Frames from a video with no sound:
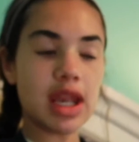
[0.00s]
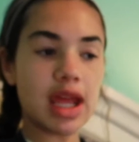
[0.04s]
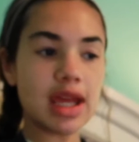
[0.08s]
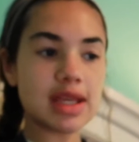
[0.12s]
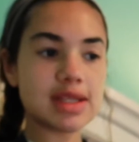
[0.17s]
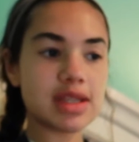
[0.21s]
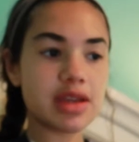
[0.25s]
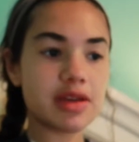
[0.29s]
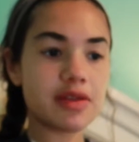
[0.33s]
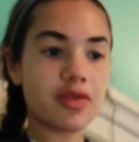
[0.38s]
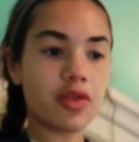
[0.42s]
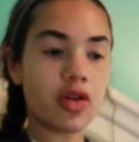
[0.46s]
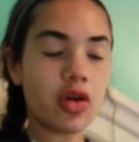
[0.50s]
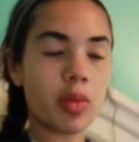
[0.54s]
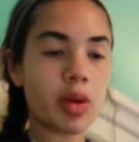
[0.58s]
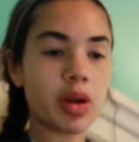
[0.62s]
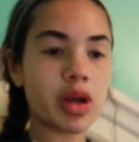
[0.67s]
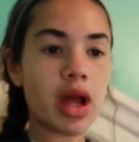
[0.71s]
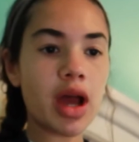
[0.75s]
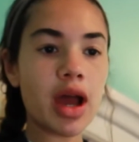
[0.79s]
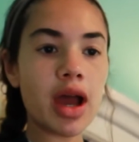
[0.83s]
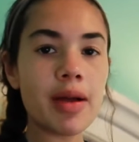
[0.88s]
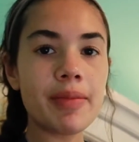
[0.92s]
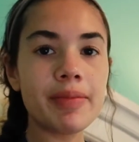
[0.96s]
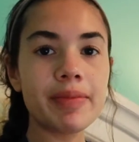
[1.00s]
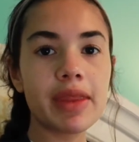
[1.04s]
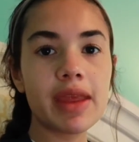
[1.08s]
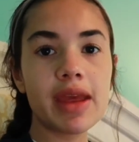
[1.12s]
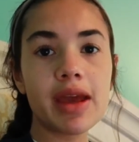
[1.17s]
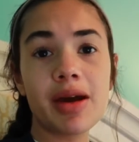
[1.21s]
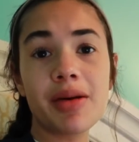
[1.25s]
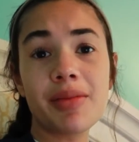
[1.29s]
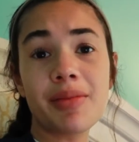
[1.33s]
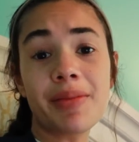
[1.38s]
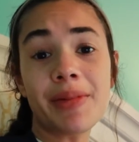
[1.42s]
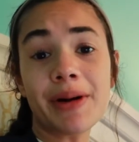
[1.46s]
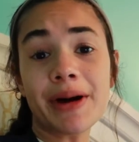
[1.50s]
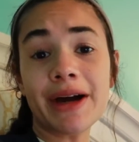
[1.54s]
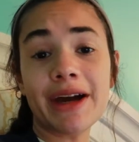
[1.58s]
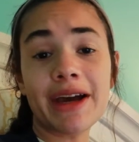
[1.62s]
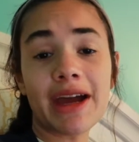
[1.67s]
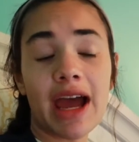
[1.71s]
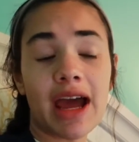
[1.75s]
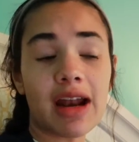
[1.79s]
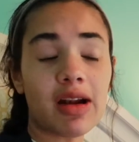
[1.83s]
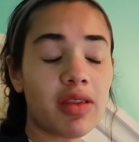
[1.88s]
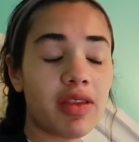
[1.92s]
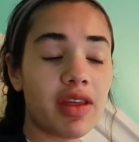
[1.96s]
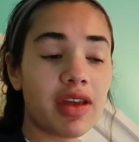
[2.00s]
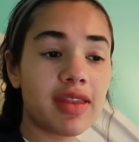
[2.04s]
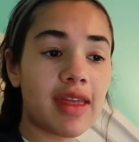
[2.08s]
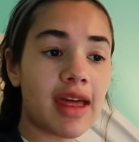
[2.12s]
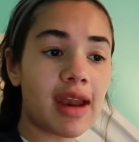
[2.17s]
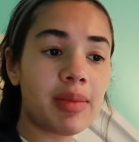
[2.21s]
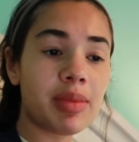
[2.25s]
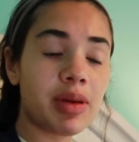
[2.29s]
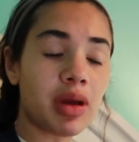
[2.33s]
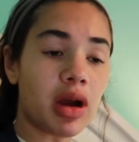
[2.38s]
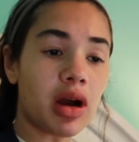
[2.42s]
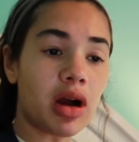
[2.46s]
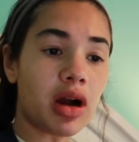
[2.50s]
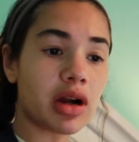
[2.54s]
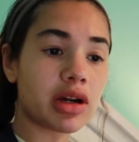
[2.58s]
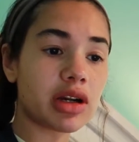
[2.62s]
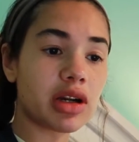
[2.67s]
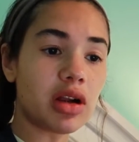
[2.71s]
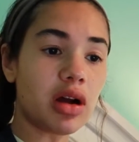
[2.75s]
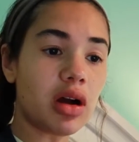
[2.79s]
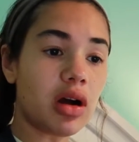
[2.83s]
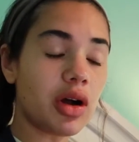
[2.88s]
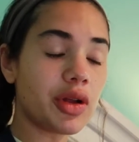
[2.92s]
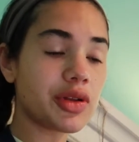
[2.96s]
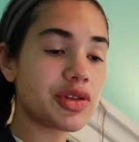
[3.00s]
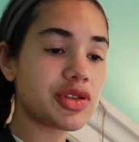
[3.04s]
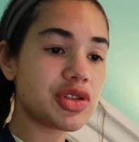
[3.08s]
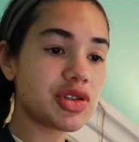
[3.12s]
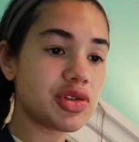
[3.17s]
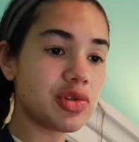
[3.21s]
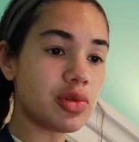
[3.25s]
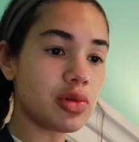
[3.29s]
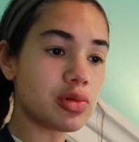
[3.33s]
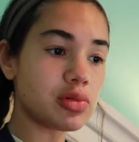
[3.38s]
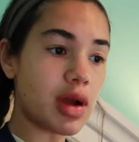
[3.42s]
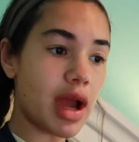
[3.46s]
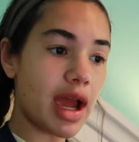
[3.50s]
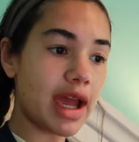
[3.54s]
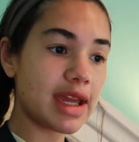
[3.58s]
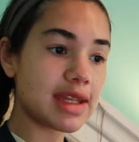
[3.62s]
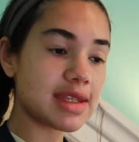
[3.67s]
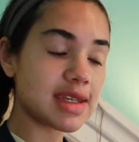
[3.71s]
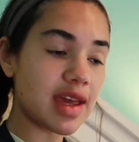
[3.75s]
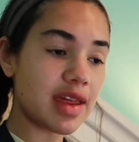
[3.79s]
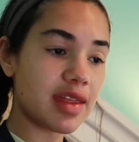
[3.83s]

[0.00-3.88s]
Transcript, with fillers: in essay form or not but I don't think that'll be hard at all to write.